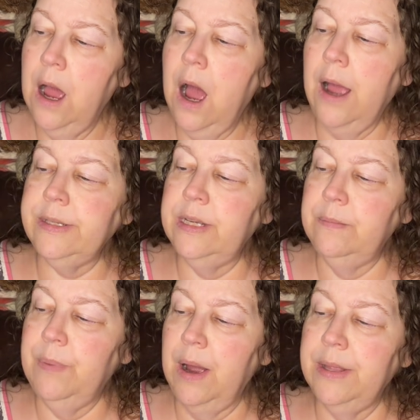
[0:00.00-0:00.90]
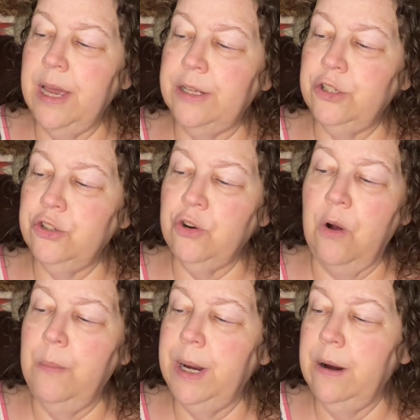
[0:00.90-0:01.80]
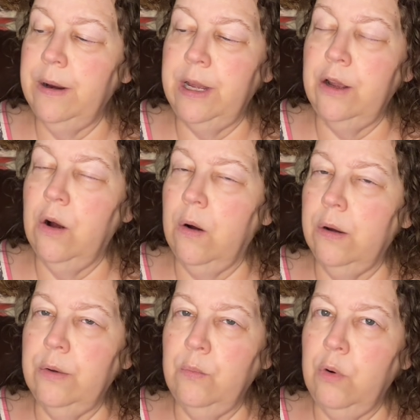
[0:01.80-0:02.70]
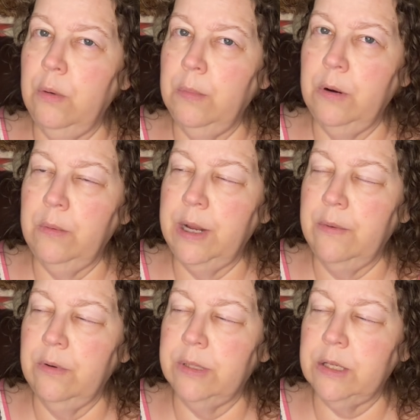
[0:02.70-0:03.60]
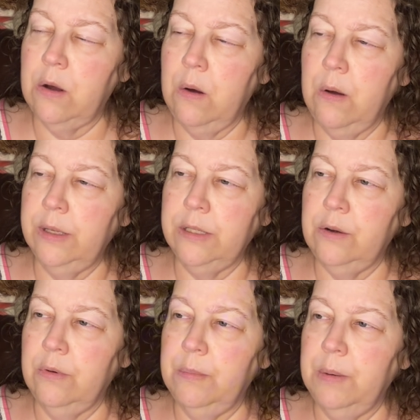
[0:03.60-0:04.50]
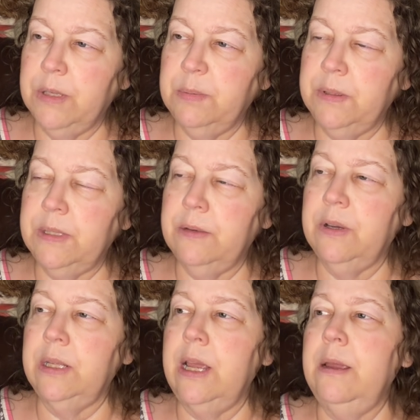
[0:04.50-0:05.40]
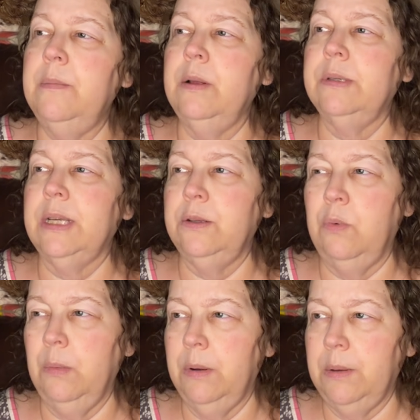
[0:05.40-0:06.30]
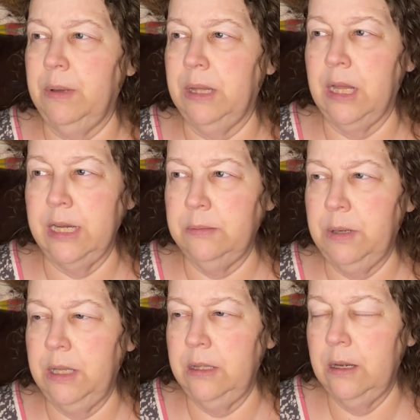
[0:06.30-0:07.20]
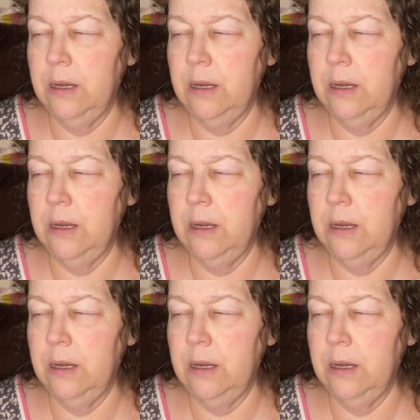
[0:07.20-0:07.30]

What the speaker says: I didn't buy that strawberry garden warmer, whatever it was called. I don't remember a specific name, but it was like the warmer of the month last month.